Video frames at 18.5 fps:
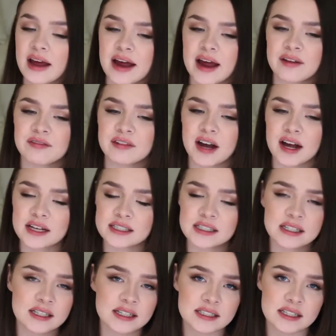I have not
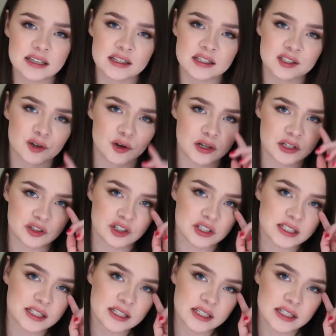seen this in the stores
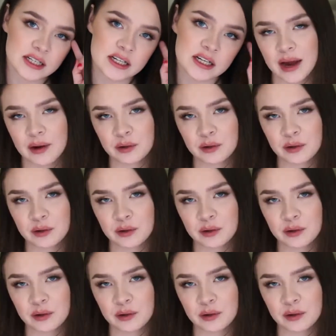recently.